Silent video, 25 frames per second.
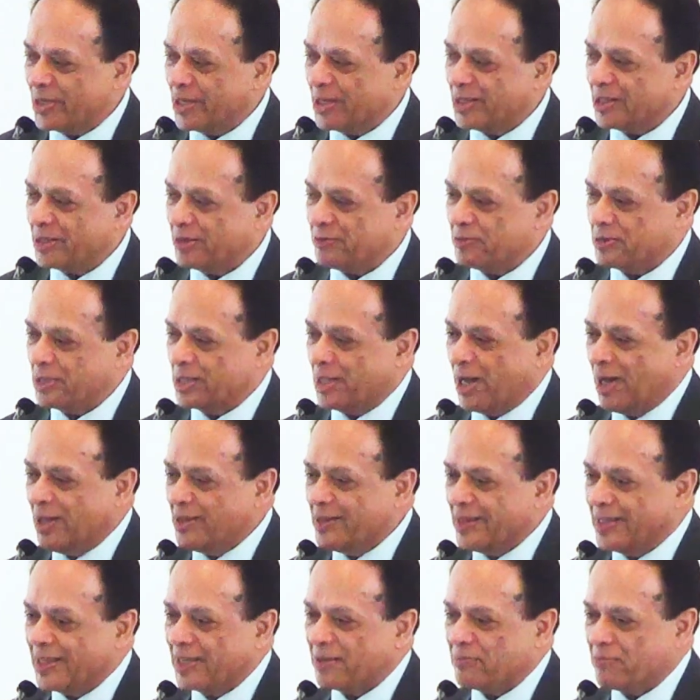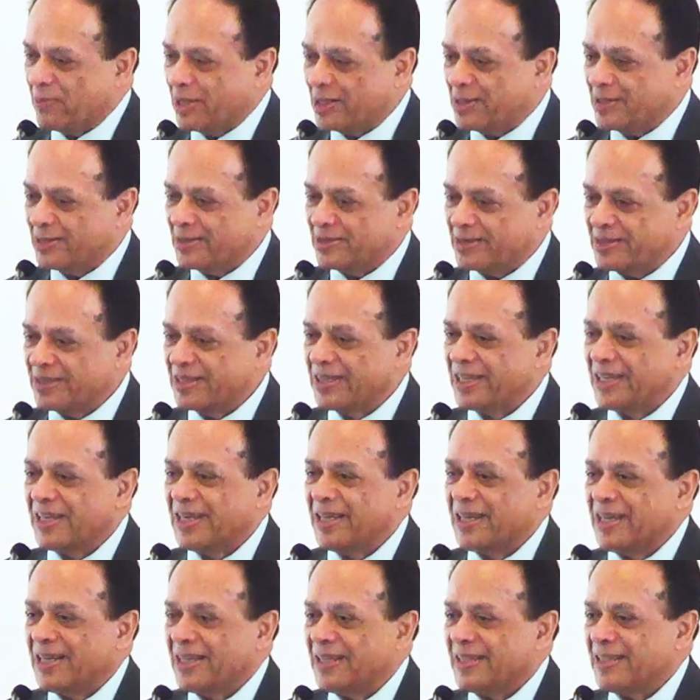in the Vedantic method,
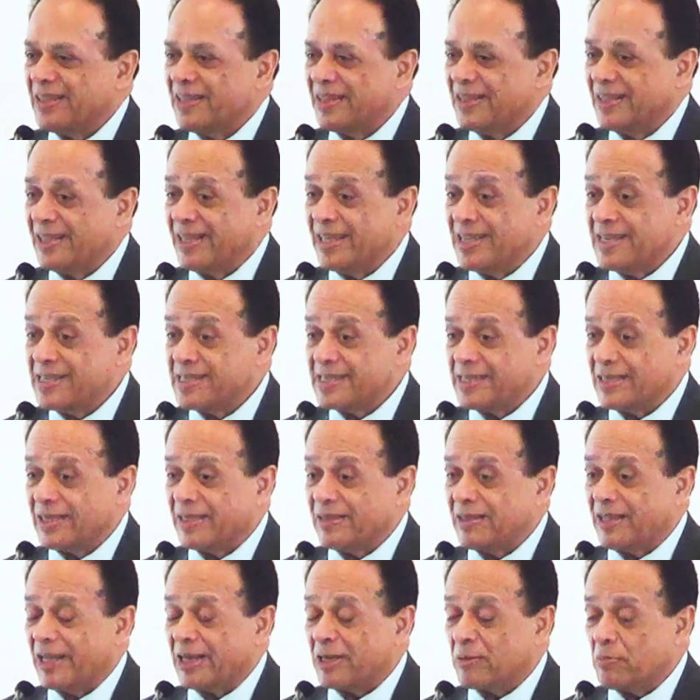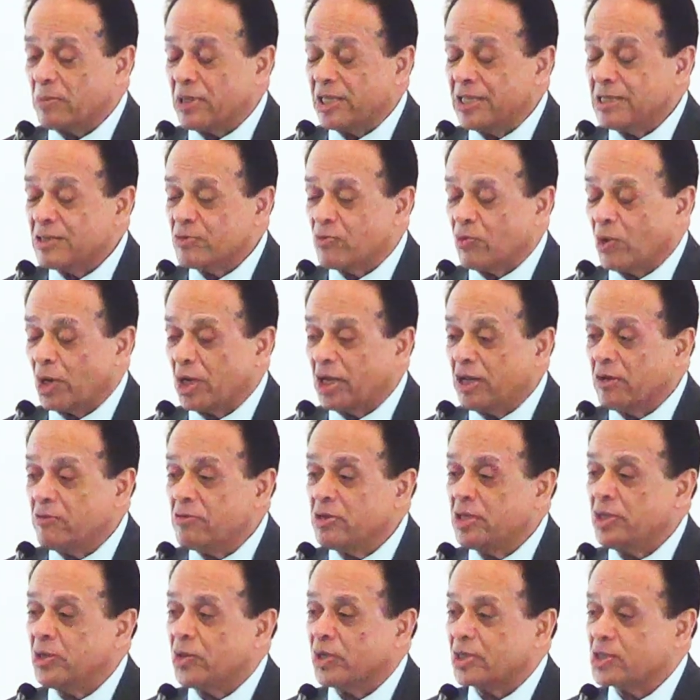they say that means
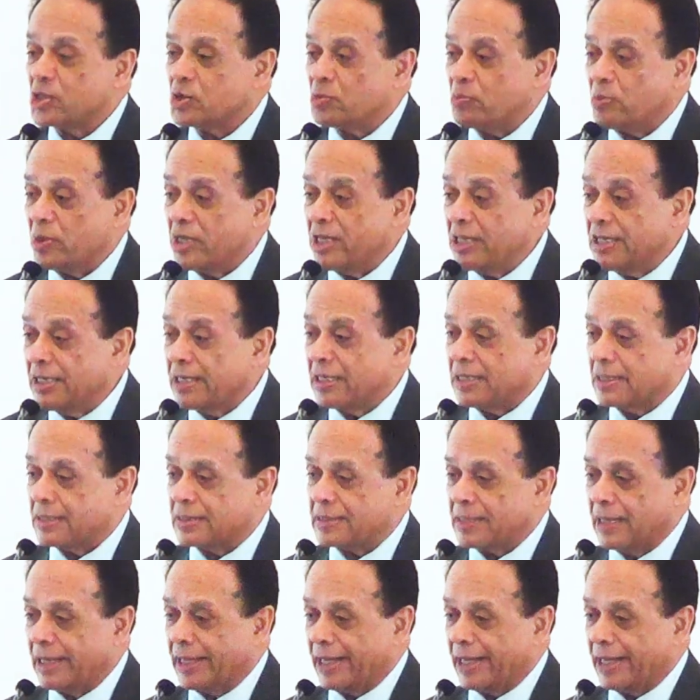whatever you experience,